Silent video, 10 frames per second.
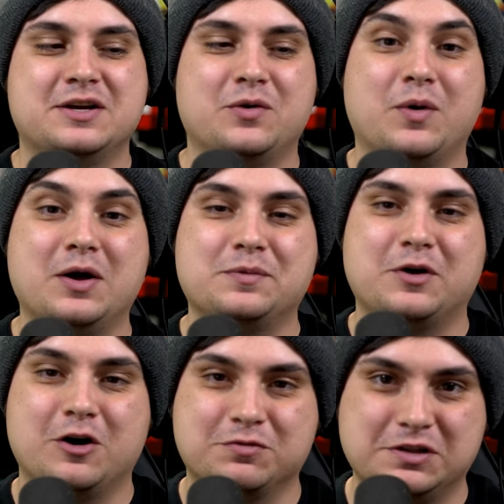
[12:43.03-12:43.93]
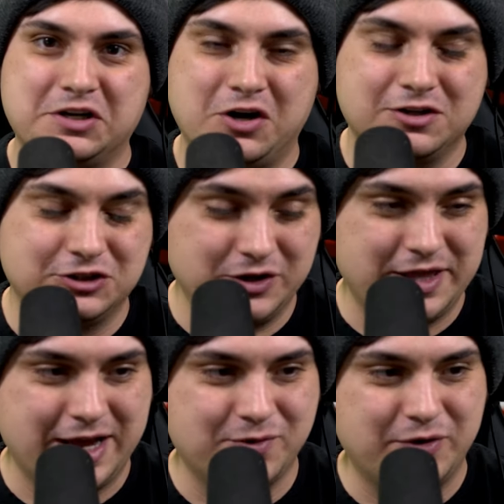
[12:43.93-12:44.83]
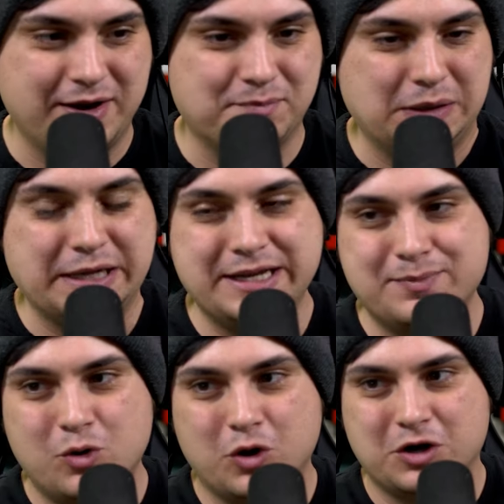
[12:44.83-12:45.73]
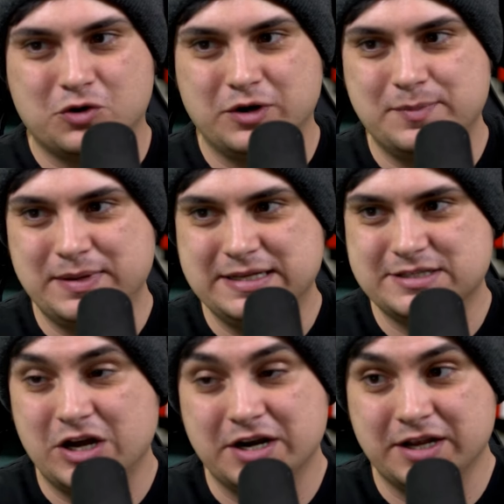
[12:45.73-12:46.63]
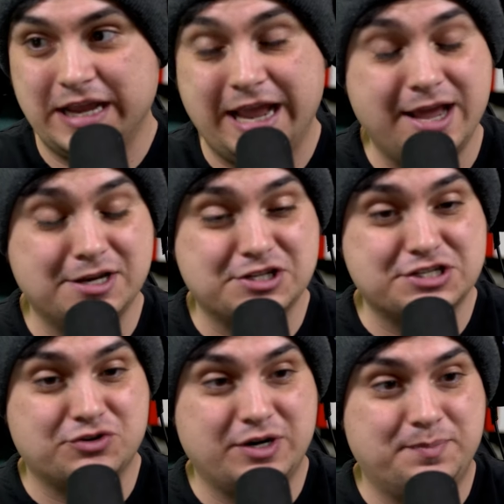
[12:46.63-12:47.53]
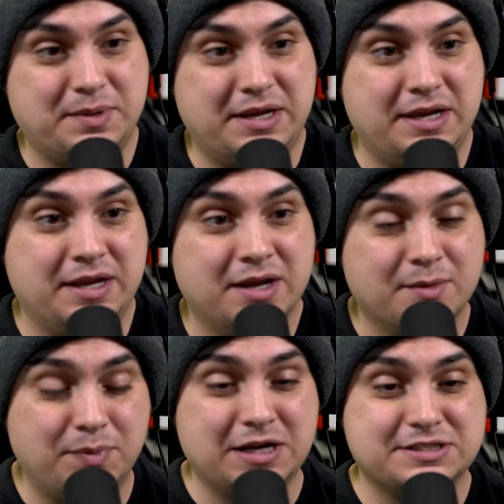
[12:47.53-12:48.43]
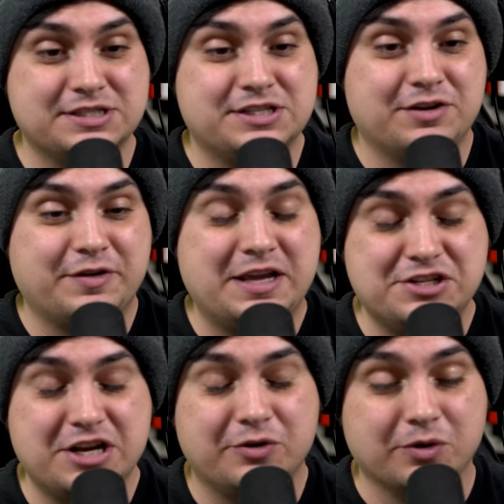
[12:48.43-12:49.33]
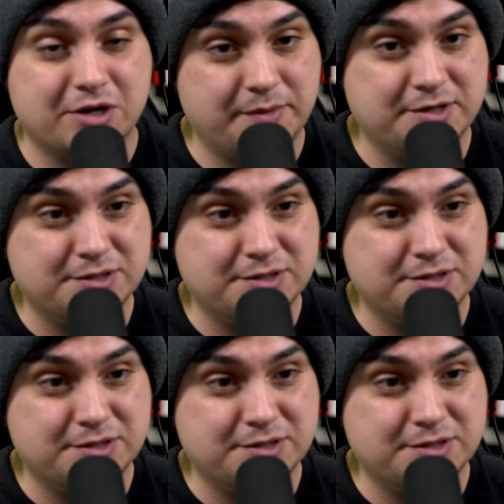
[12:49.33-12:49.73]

Well, hopefully you all enjoyed that. We have plenty more creepy Sonic and just creepy pasta stuff in general coming.